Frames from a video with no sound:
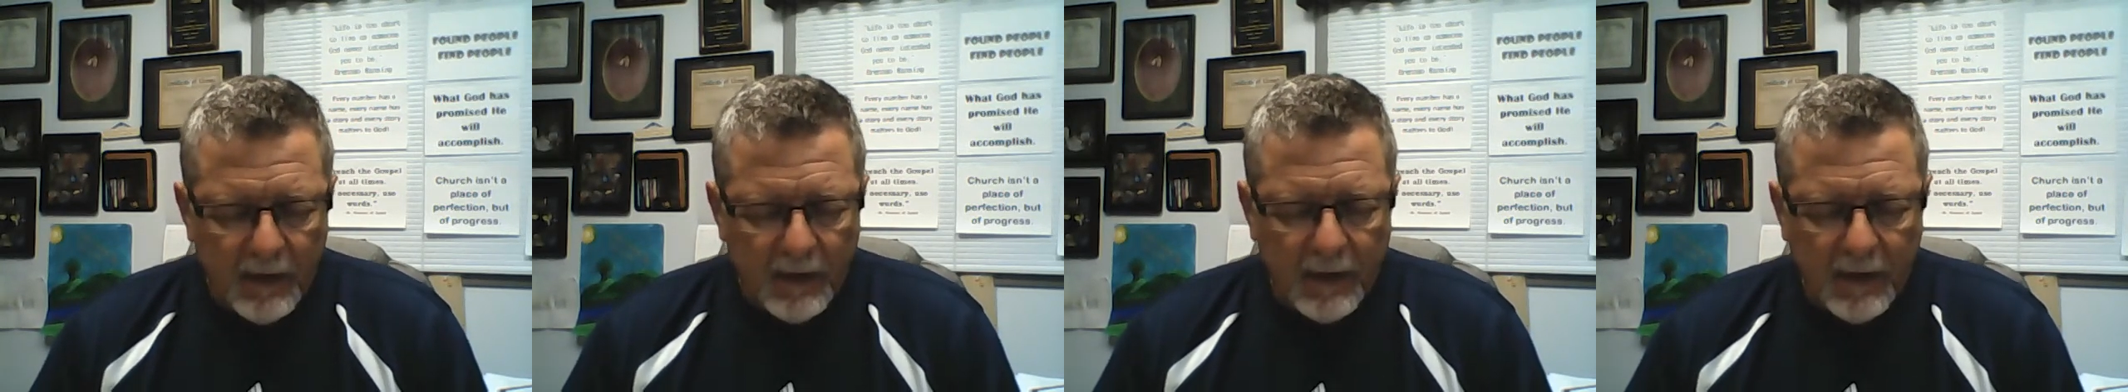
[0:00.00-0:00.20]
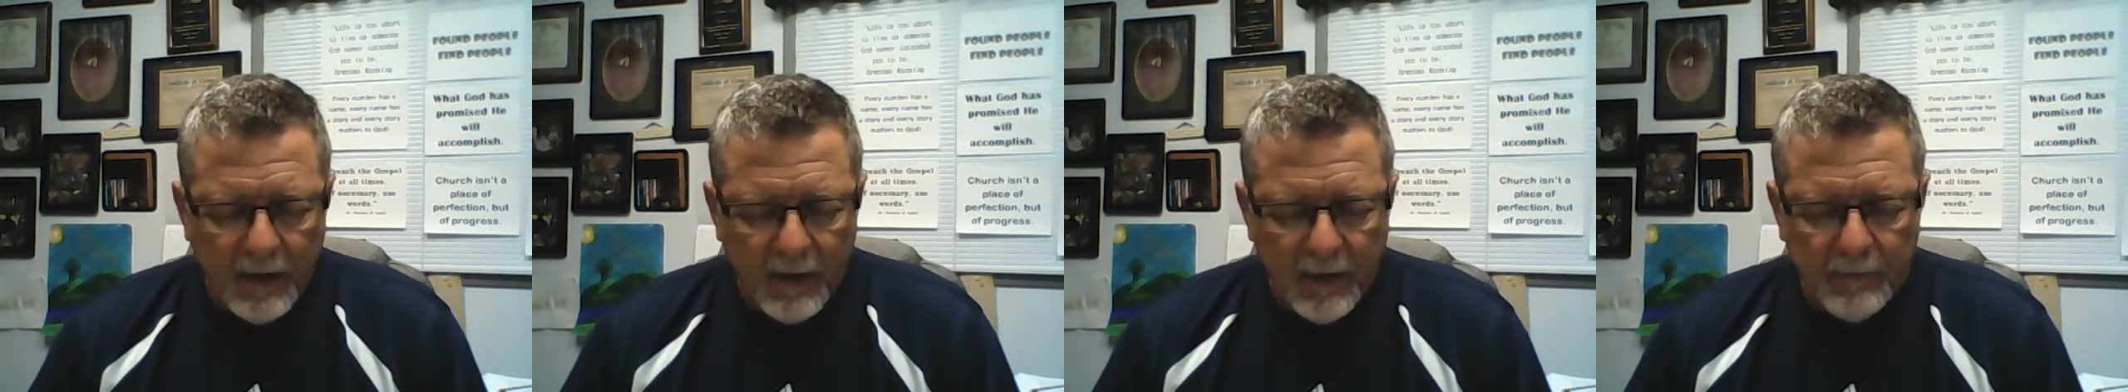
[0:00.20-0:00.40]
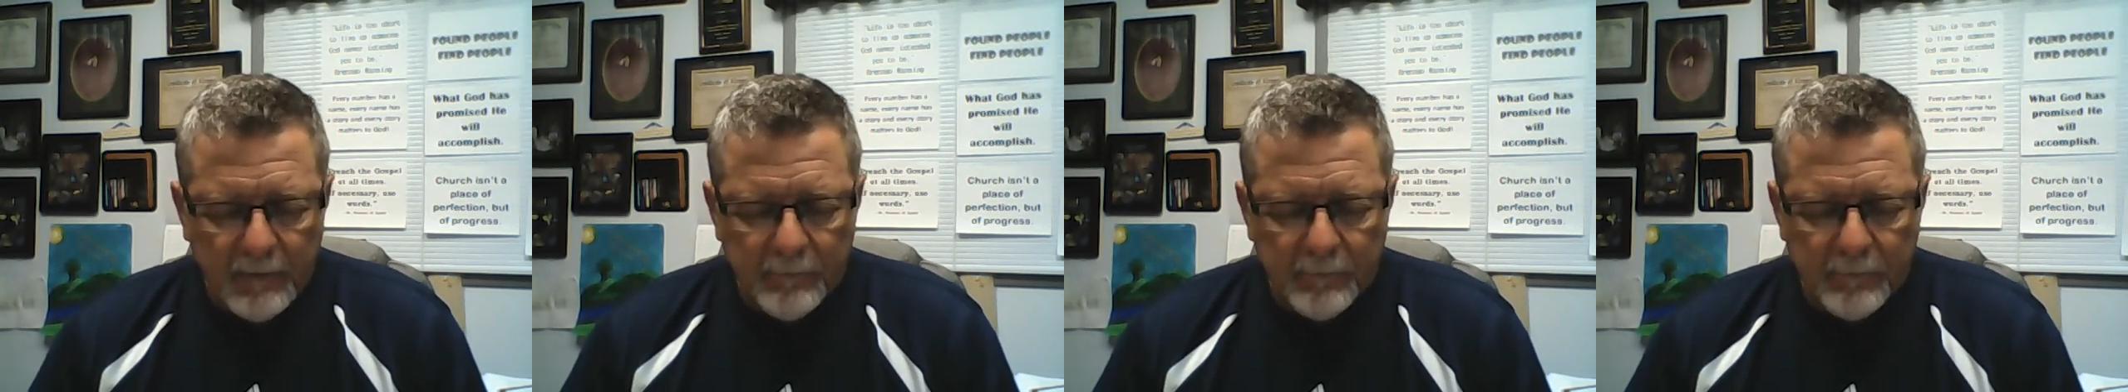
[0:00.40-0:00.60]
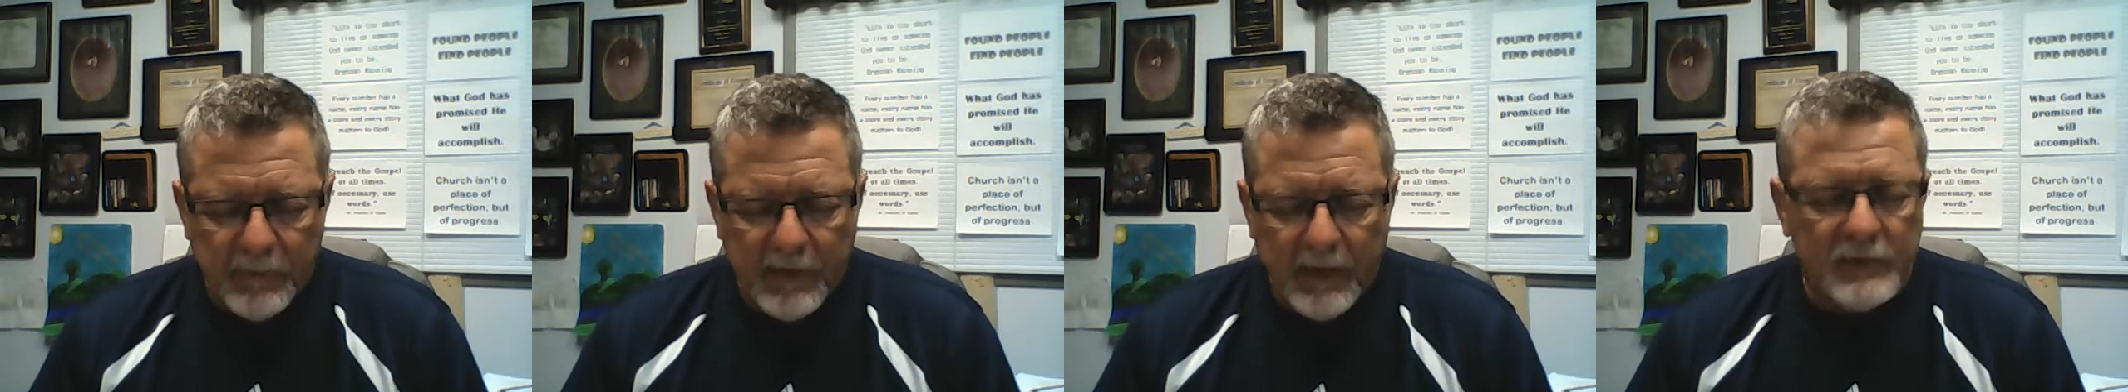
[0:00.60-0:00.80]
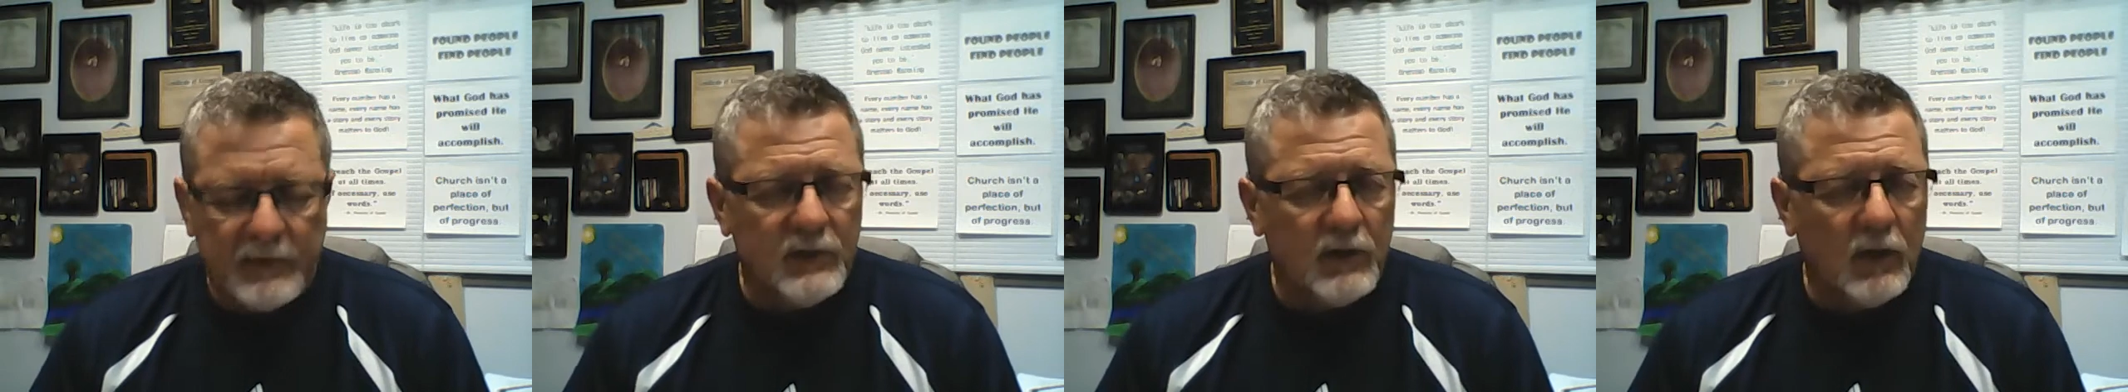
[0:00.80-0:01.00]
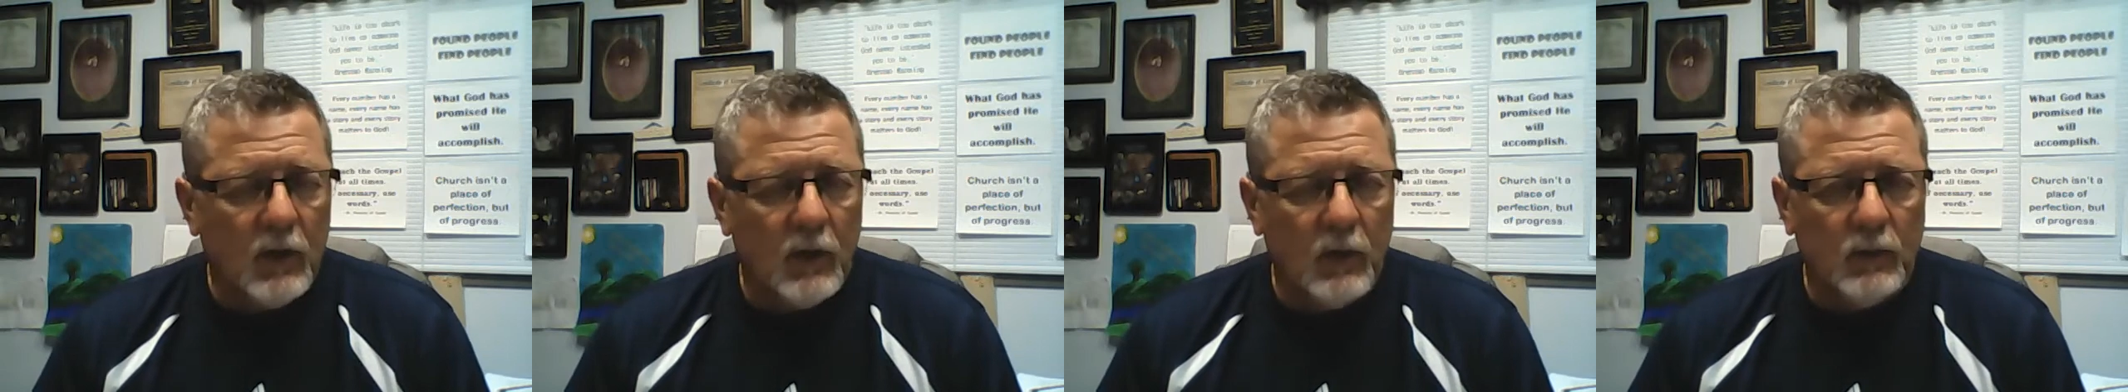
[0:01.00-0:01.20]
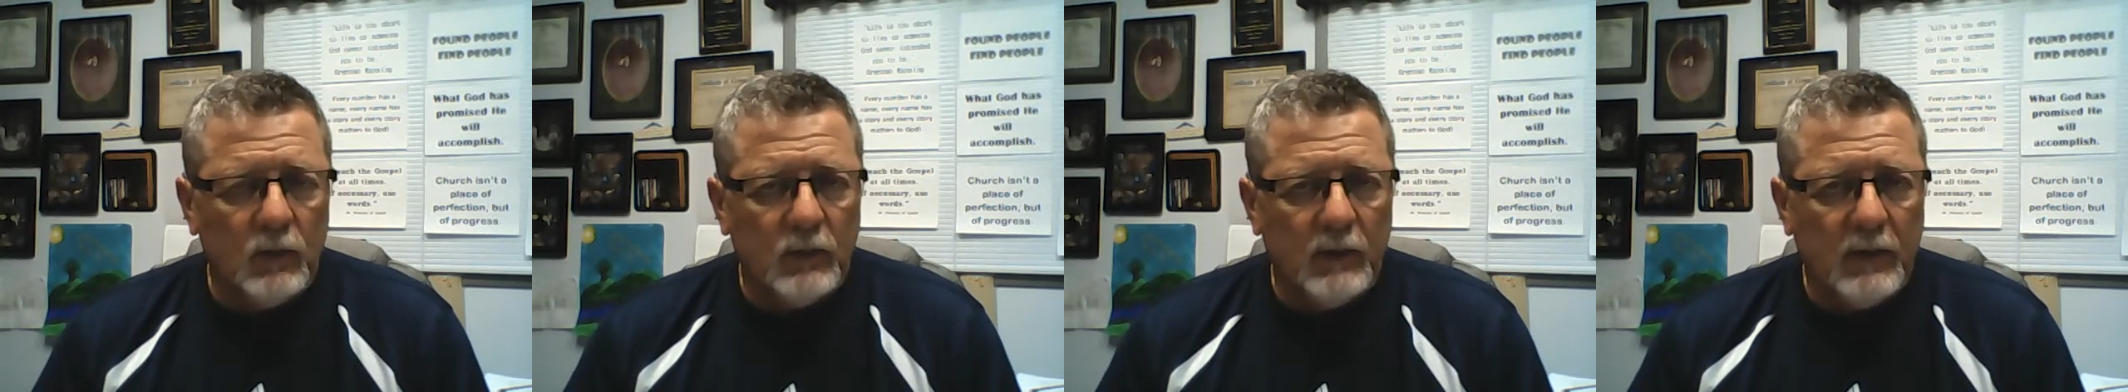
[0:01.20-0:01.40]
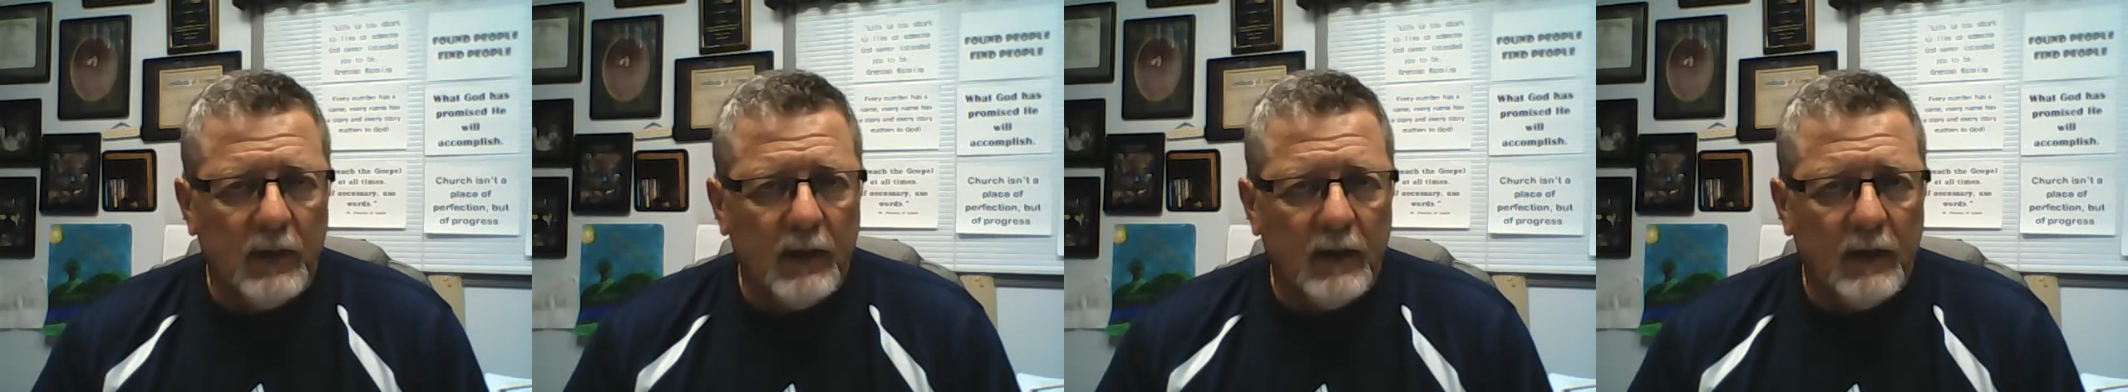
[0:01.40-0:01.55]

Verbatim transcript: Um, and so